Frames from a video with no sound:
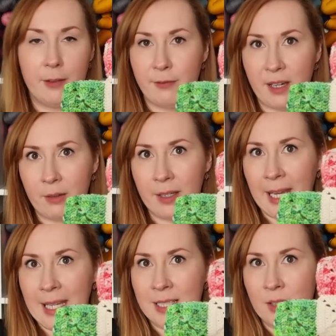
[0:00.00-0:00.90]

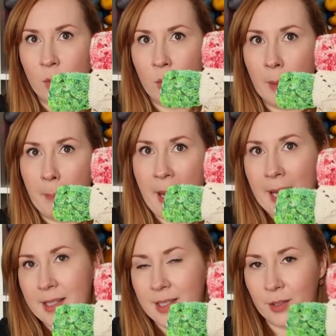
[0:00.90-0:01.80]
variegated or
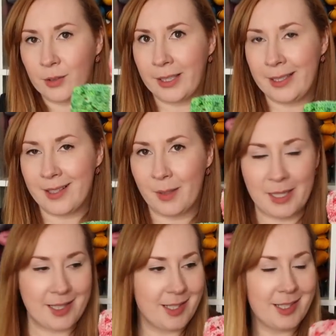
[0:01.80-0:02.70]
pastel in some
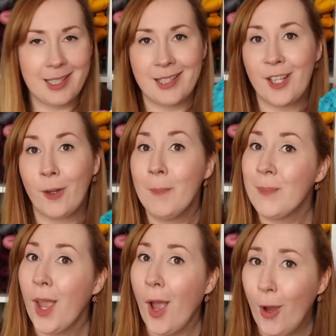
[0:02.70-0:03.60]
instances. So
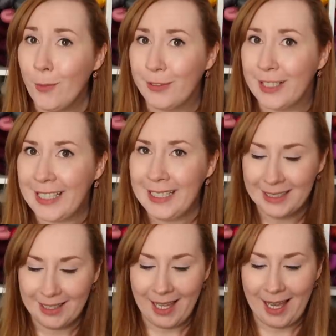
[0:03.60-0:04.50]
hopefully,
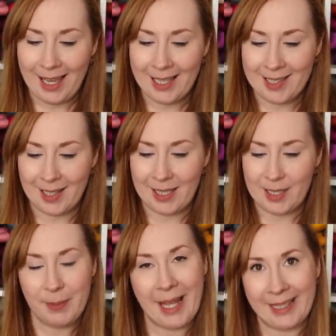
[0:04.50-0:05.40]
as
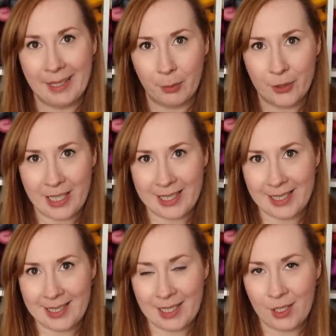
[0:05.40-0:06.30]
this blanket project
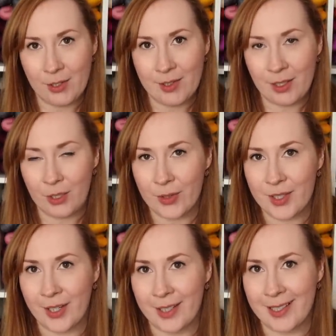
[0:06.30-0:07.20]
continues, you'll
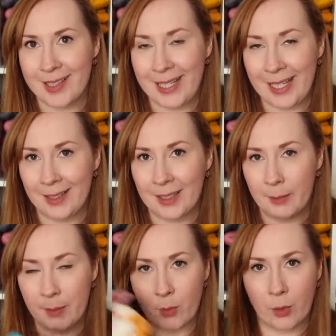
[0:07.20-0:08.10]
start to see a little
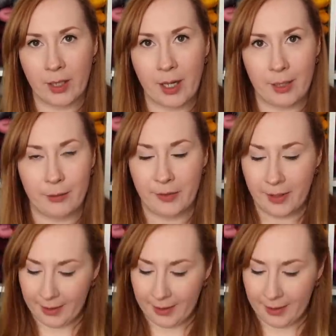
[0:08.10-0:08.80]
bit more kind of,